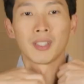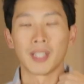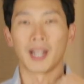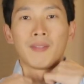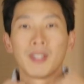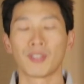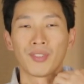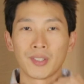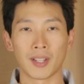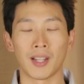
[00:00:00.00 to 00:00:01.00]
Yeah, this
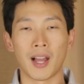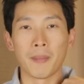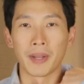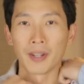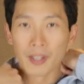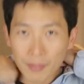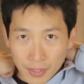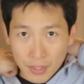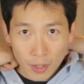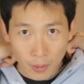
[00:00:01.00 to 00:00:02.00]
feels a lot better if
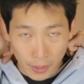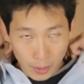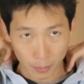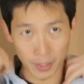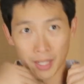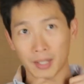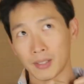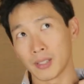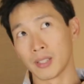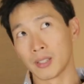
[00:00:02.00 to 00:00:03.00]
it's going
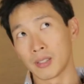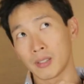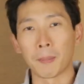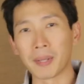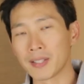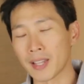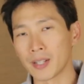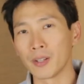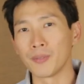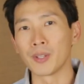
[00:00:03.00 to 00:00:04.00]
around. Because I
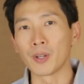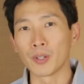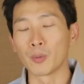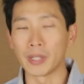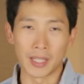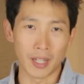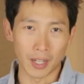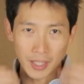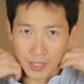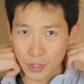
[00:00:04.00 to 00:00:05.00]
know if you go to really
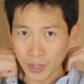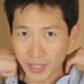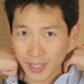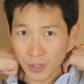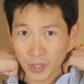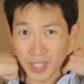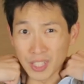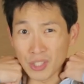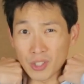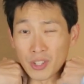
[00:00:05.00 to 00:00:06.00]
hot countries, you're
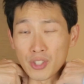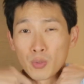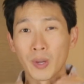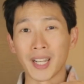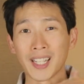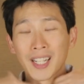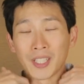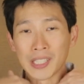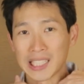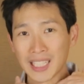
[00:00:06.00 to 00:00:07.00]
gonna start sweating
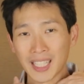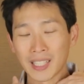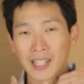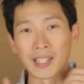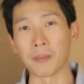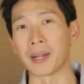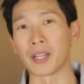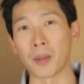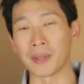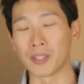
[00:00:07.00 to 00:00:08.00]
underneath here and it might
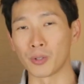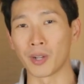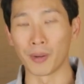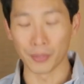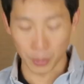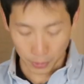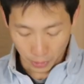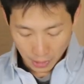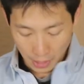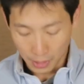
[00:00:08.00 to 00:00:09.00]
not be so
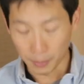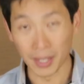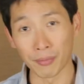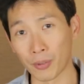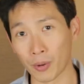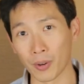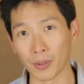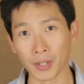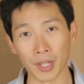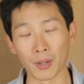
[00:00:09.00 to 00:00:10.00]
comfortable. But
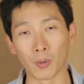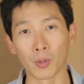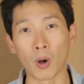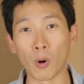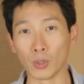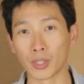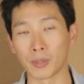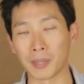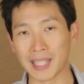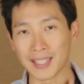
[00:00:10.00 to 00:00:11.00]
for, you know,
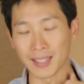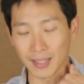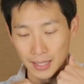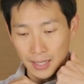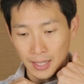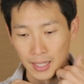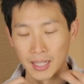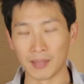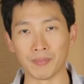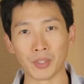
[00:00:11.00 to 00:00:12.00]
colder places,
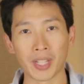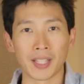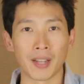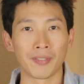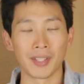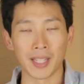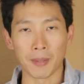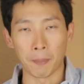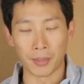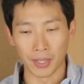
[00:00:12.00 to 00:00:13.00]
um, you can
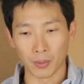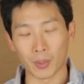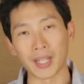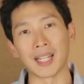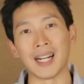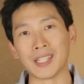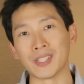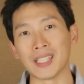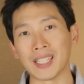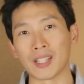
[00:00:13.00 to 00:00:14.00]
definitely put it right
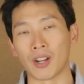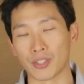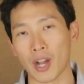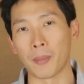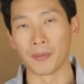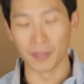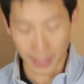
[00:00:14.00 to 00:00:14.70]
underneath on top of